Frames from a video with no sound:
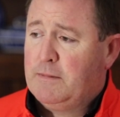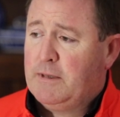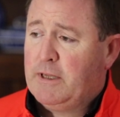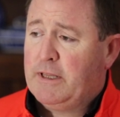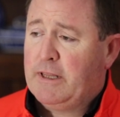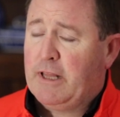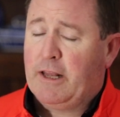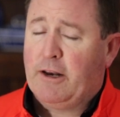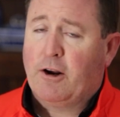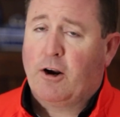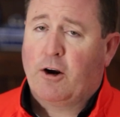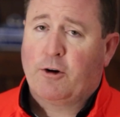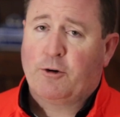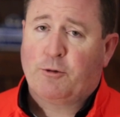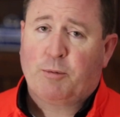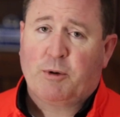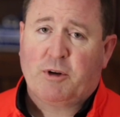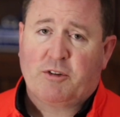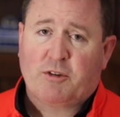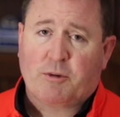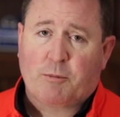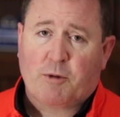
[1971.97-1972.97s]
and then
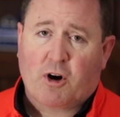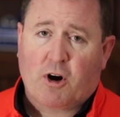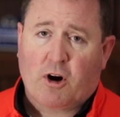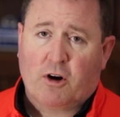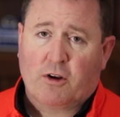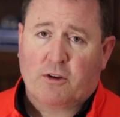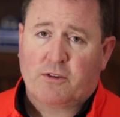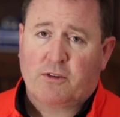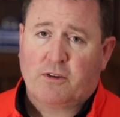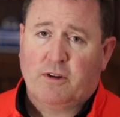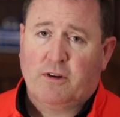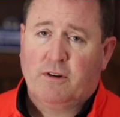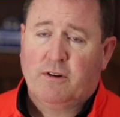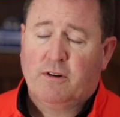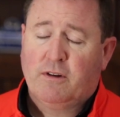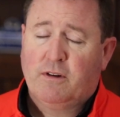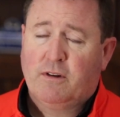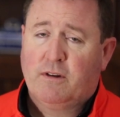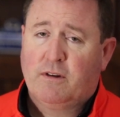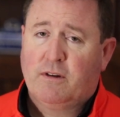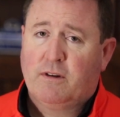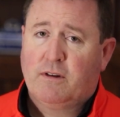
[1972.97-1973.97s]
Archbishop
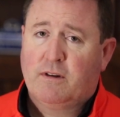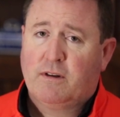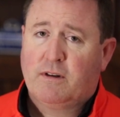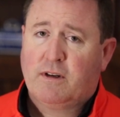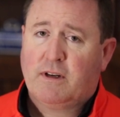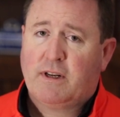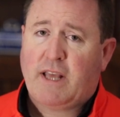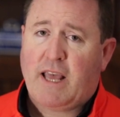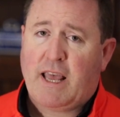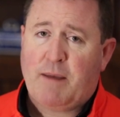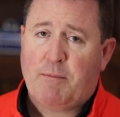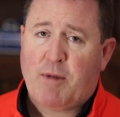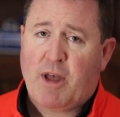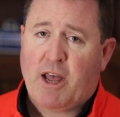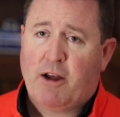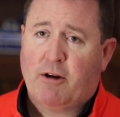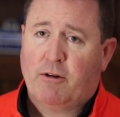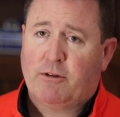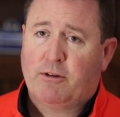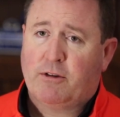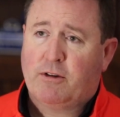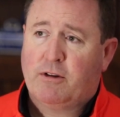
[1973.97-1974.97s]
Carlson came
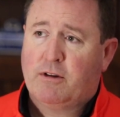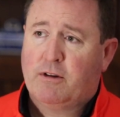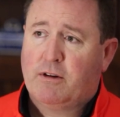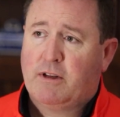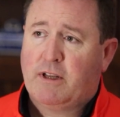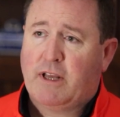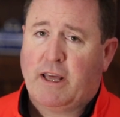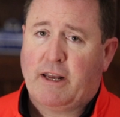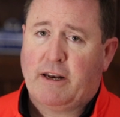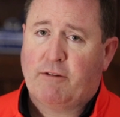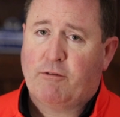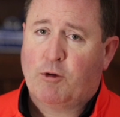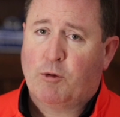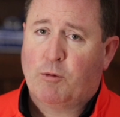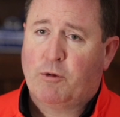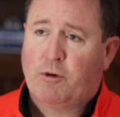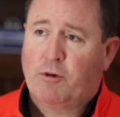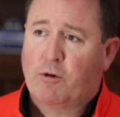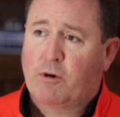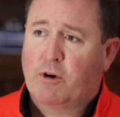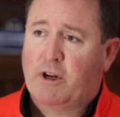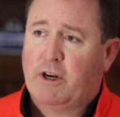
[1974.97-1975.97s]
out, got
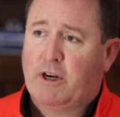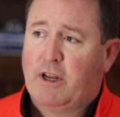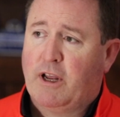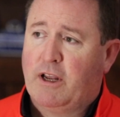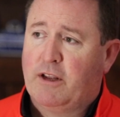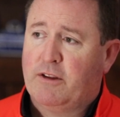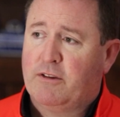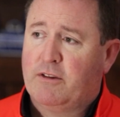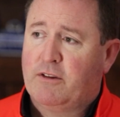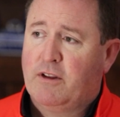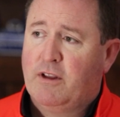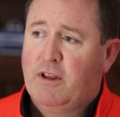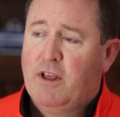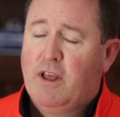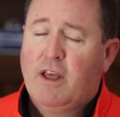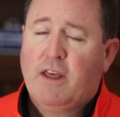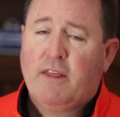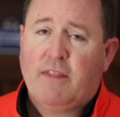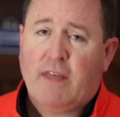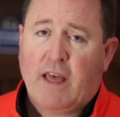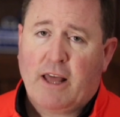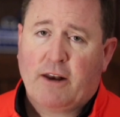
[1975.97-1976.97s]
everyone organized,
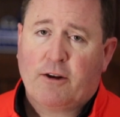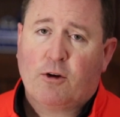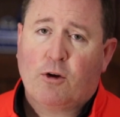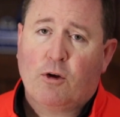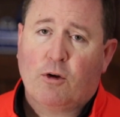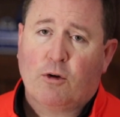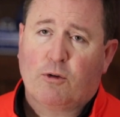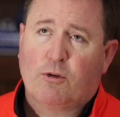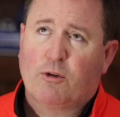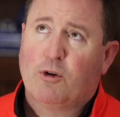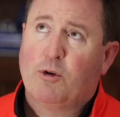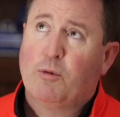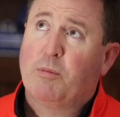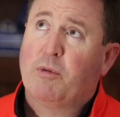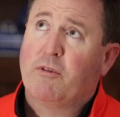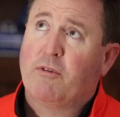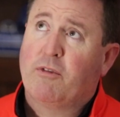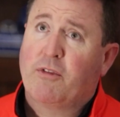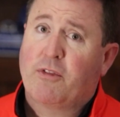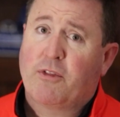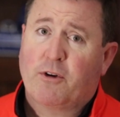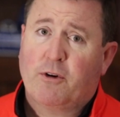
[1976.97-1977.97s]
that whole group
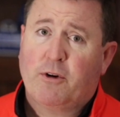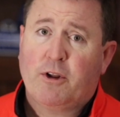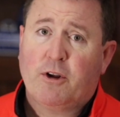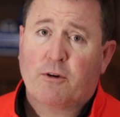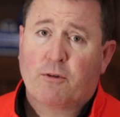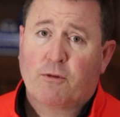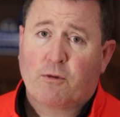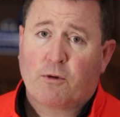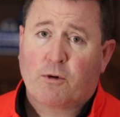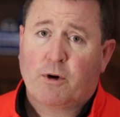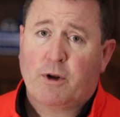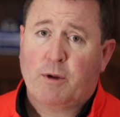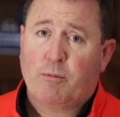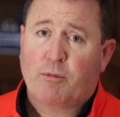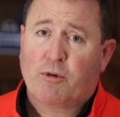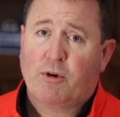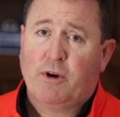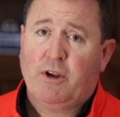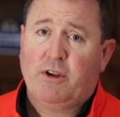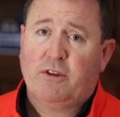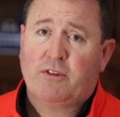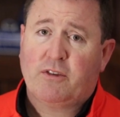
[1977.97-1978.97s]
of 30 or 40
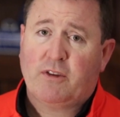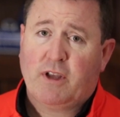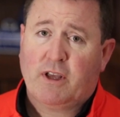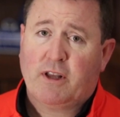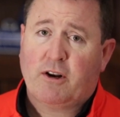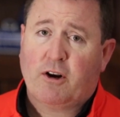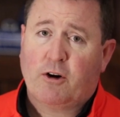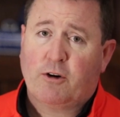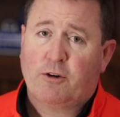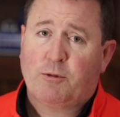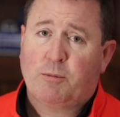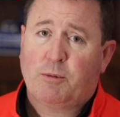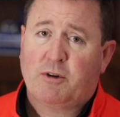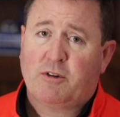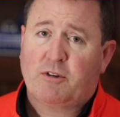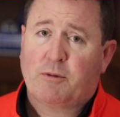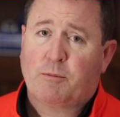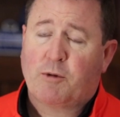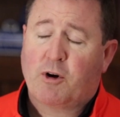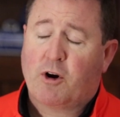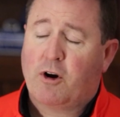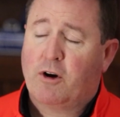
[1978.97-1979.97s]
priests and
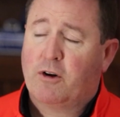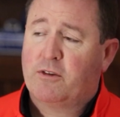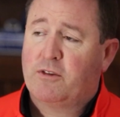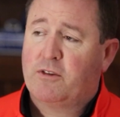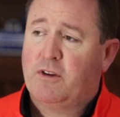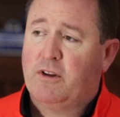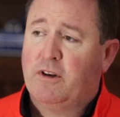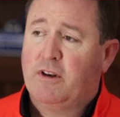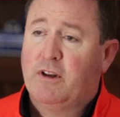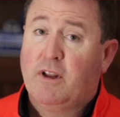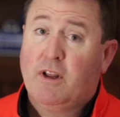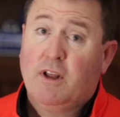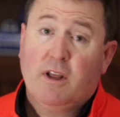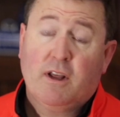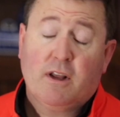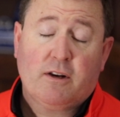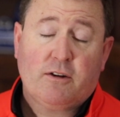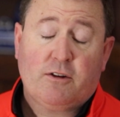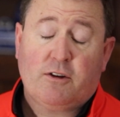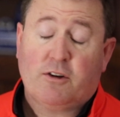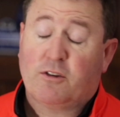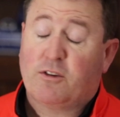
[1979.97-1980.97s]
Archbishop Carlson
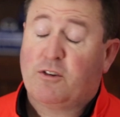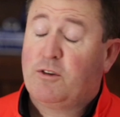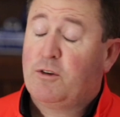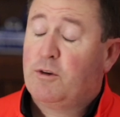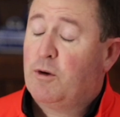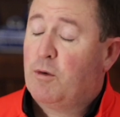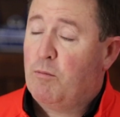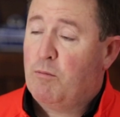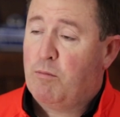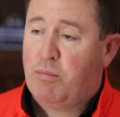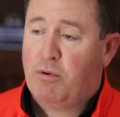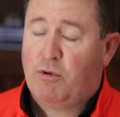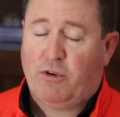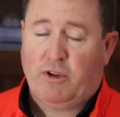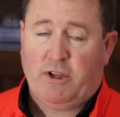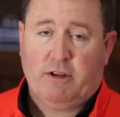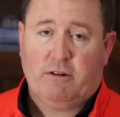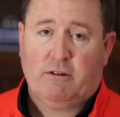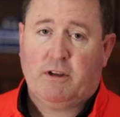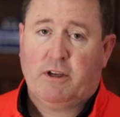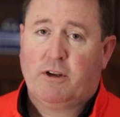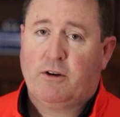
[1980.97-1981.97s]
just
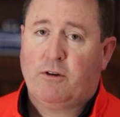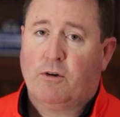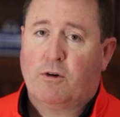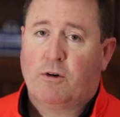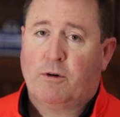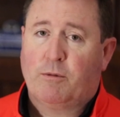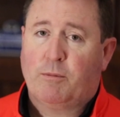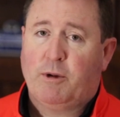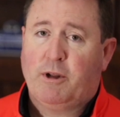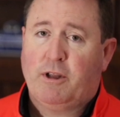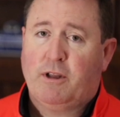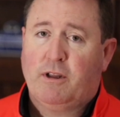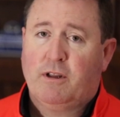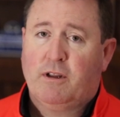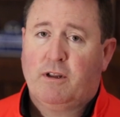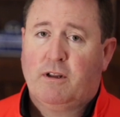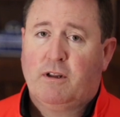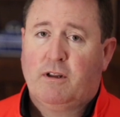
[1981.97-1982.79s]
completely ignored me.